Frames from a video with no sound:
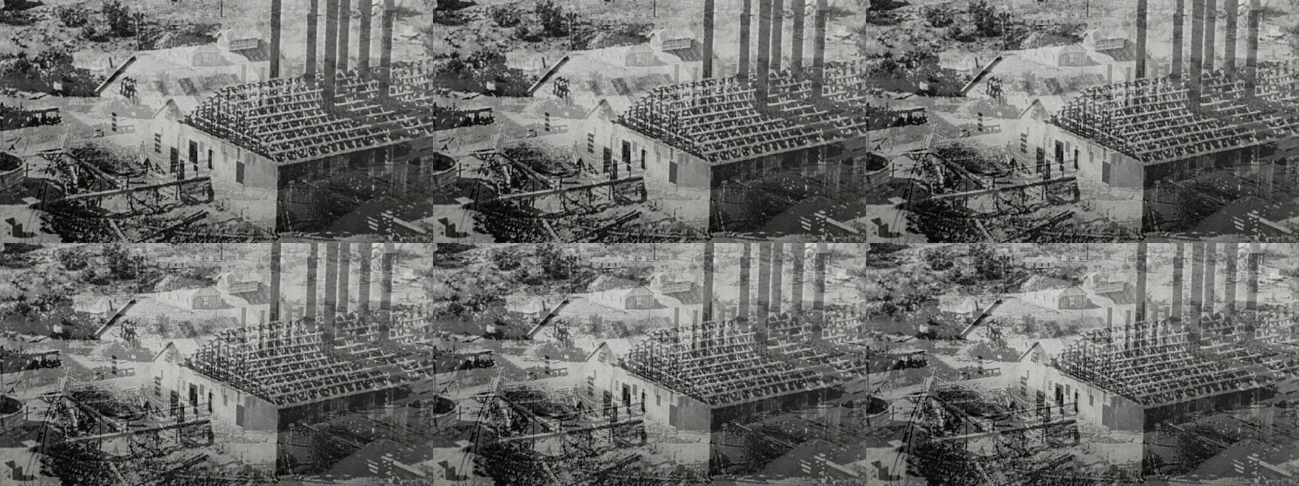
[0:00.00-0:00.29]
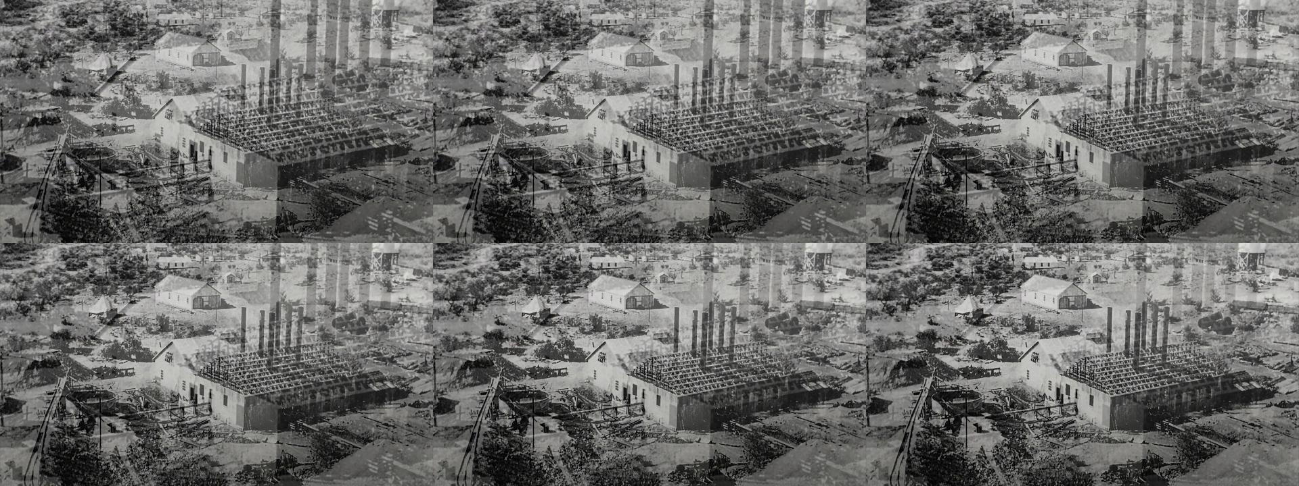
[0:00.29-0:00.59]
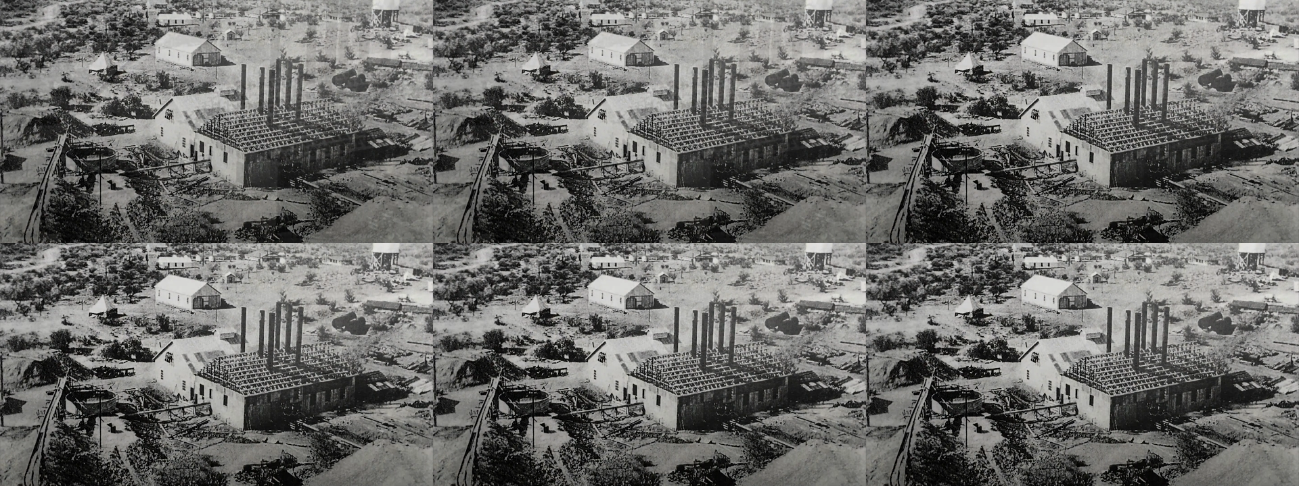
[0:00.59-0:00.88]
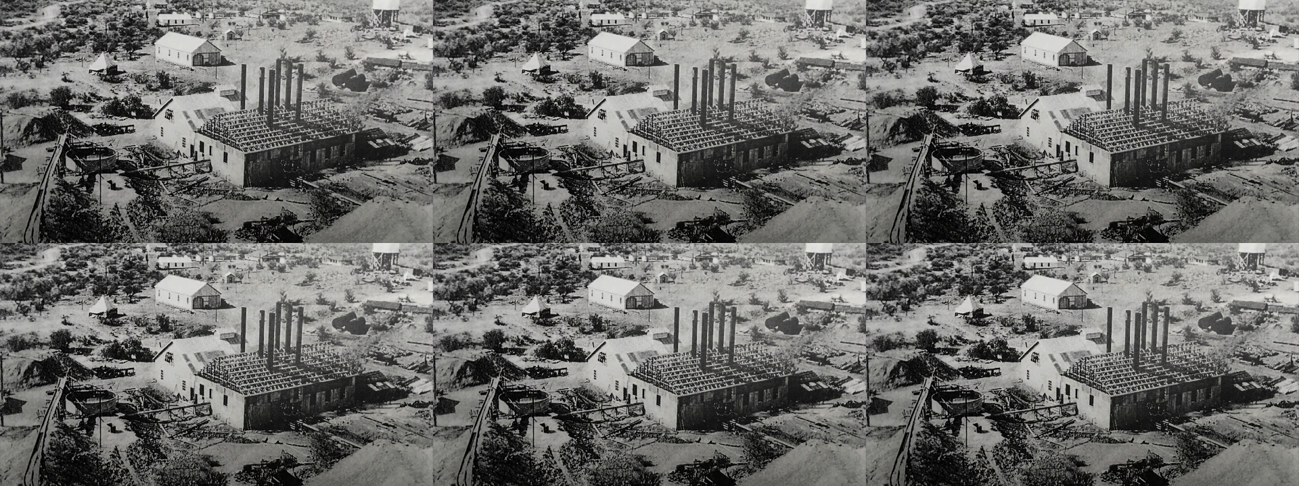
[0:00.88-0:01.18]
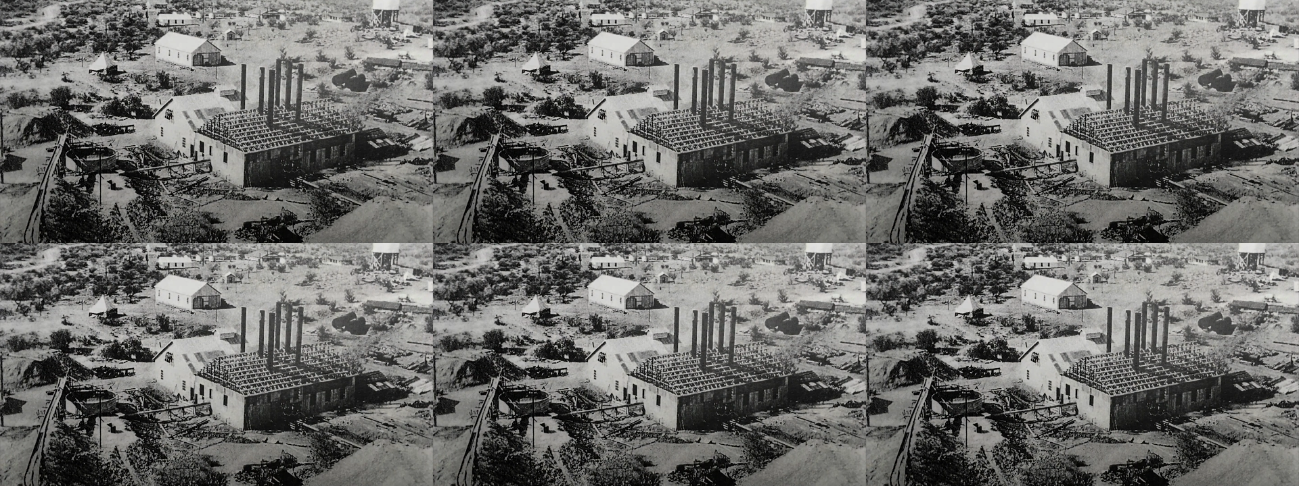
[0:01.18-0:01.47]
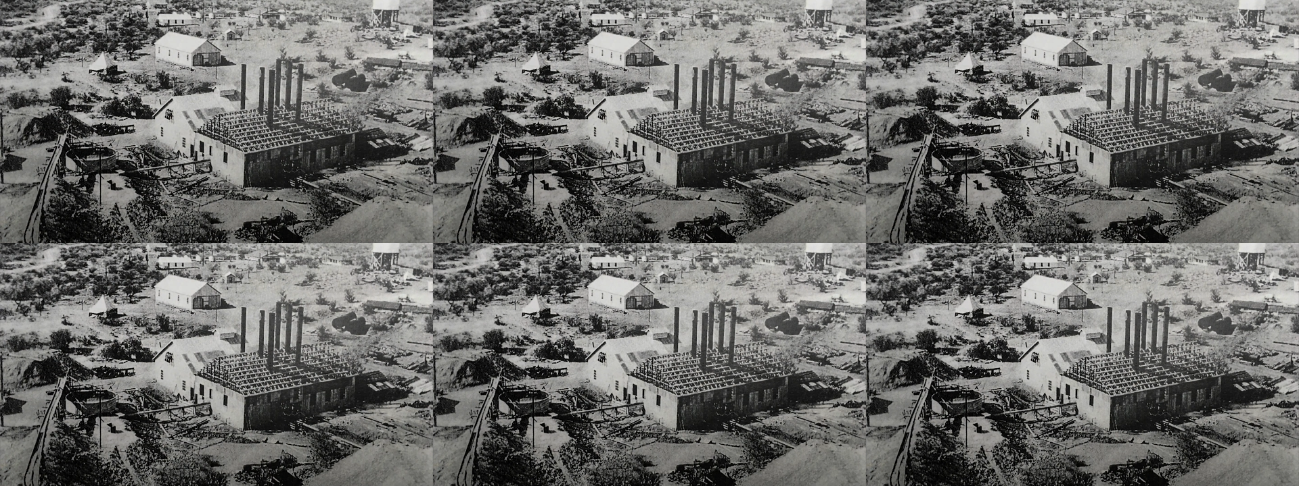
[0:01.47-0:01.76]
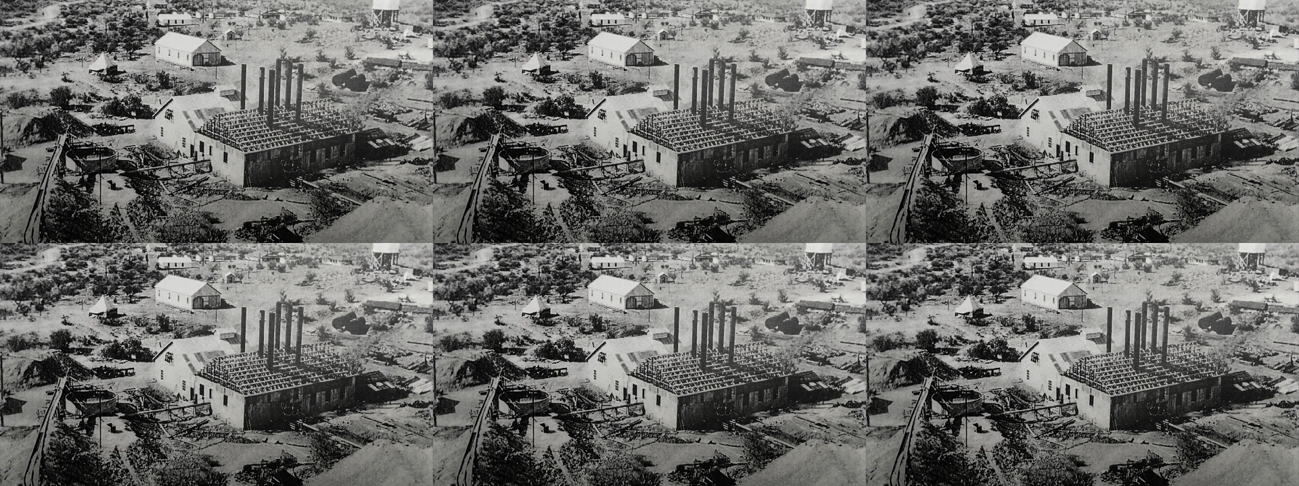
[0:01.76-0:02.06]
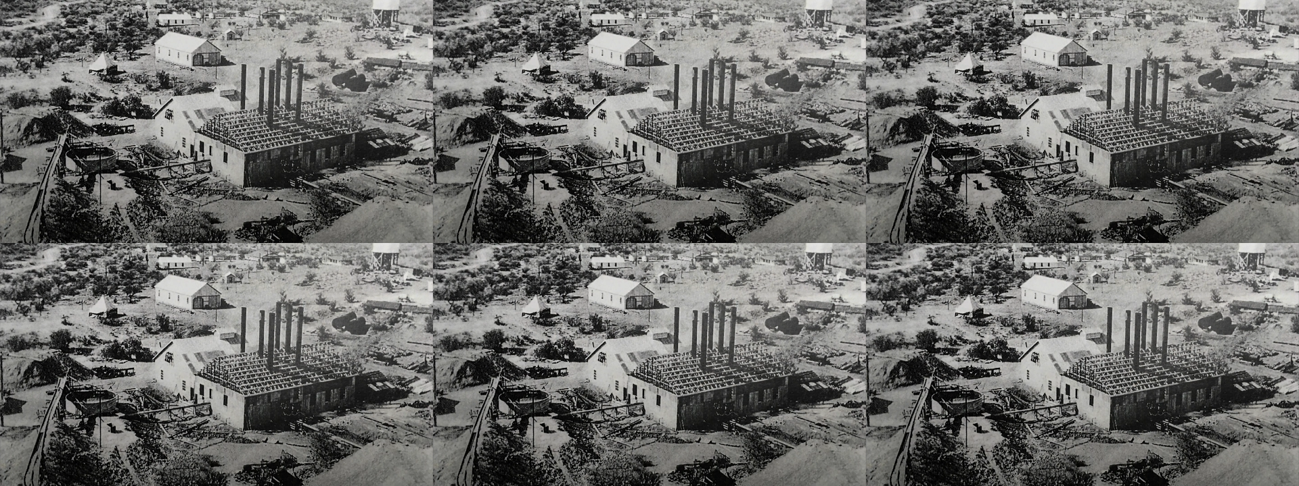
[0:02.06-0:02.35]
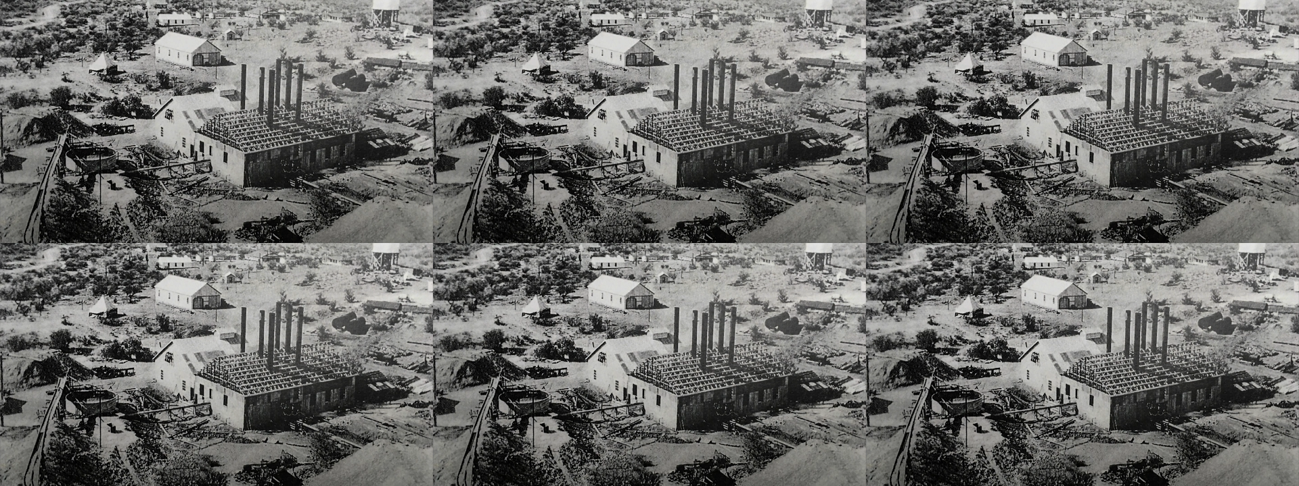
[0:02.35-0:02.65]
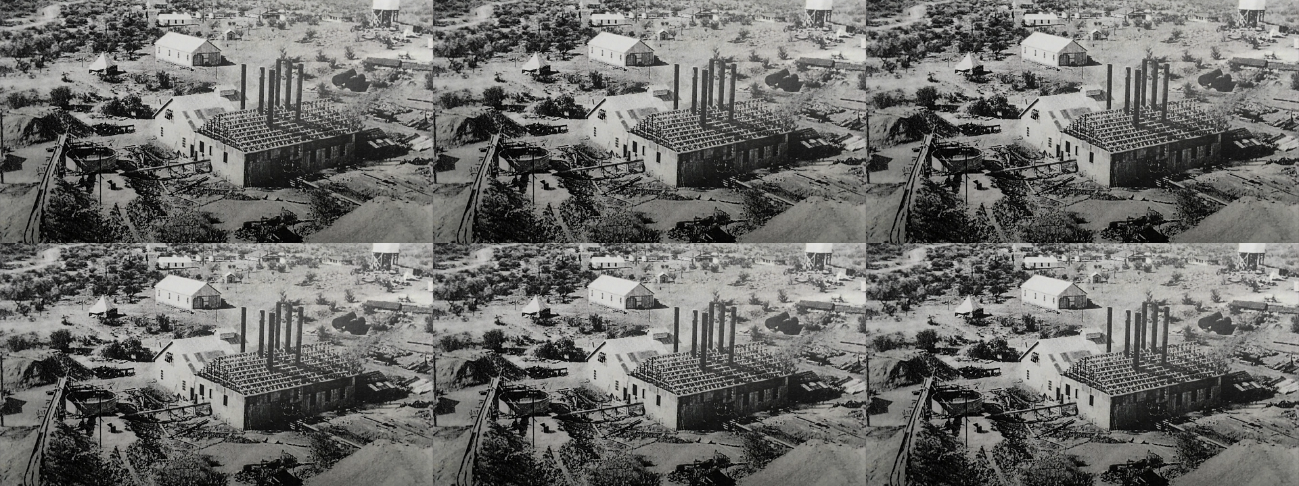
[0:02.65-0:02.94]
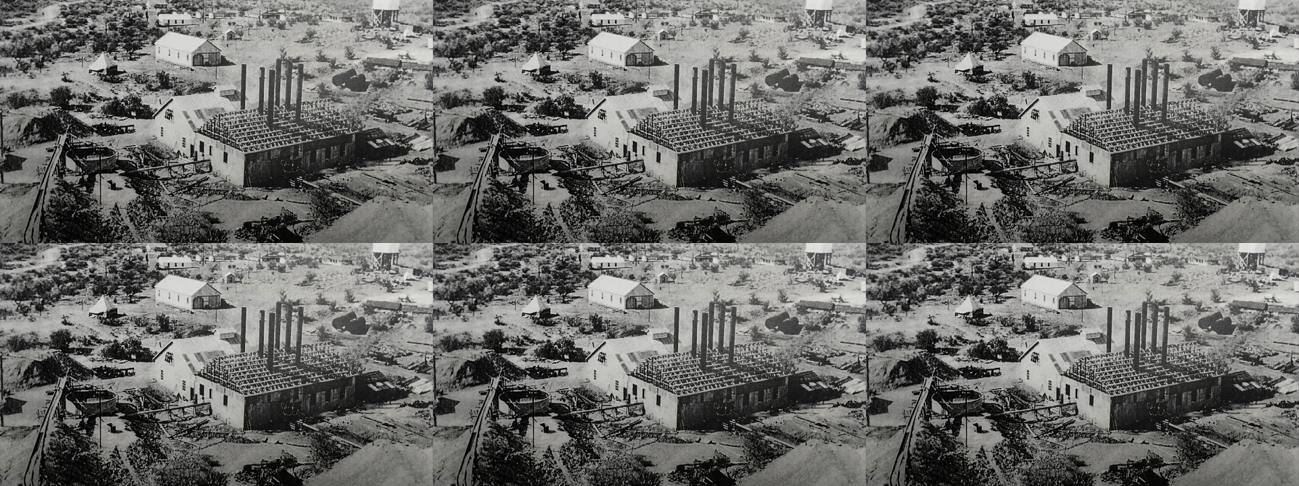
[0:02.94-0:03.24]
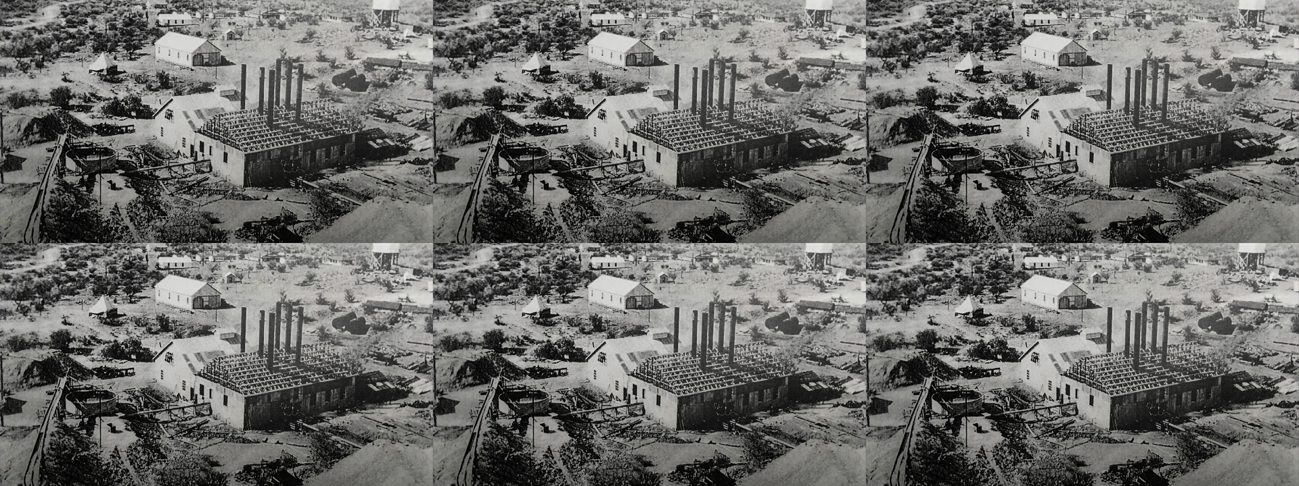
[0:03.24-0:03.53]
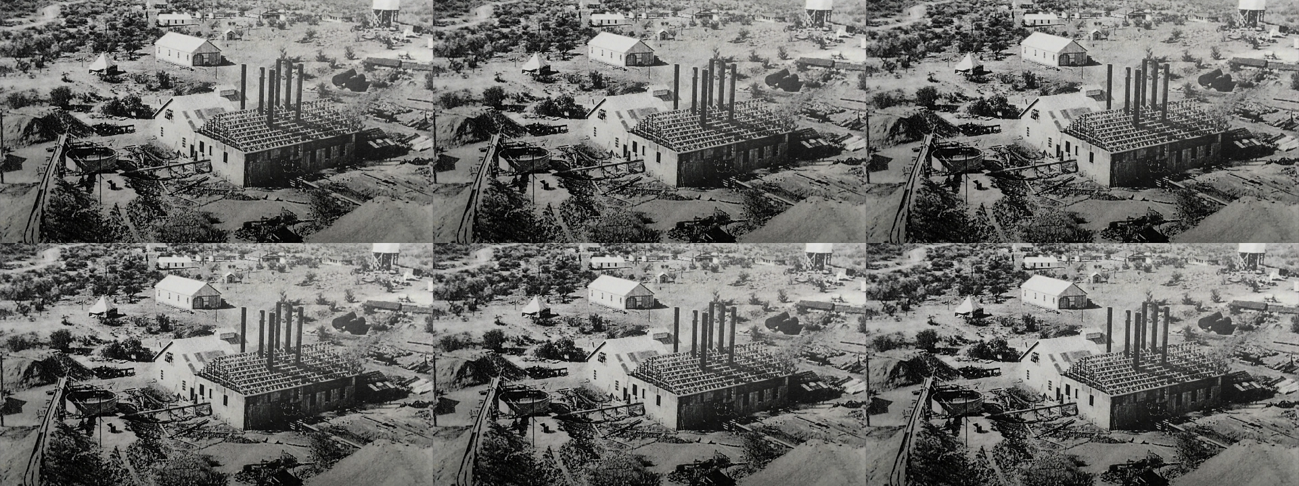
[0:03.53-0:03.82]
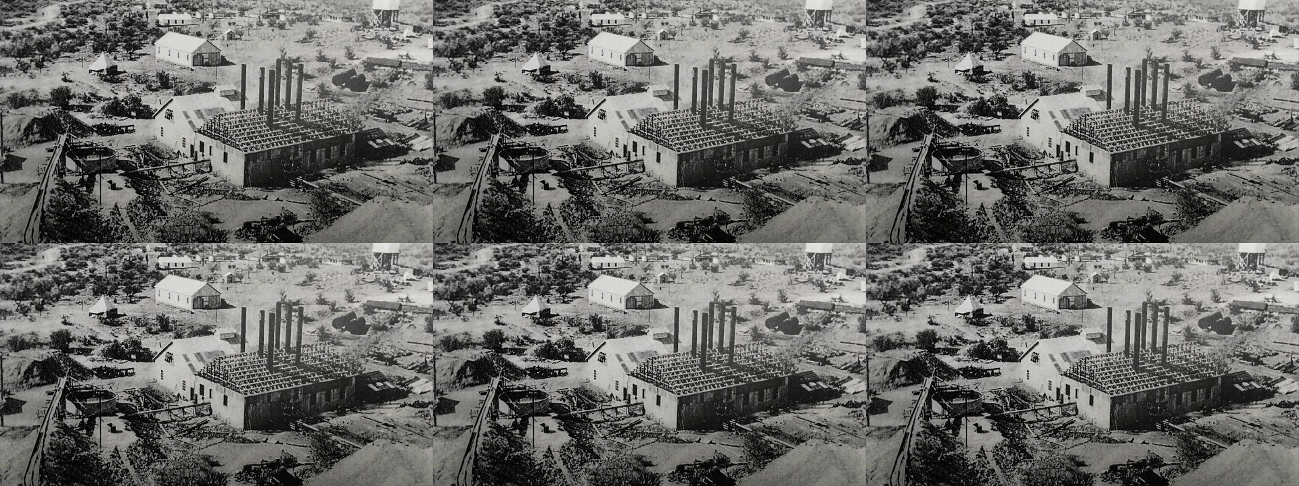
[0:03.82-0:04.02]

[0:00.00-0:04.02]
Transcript: No face is visible, so there are no lips to read.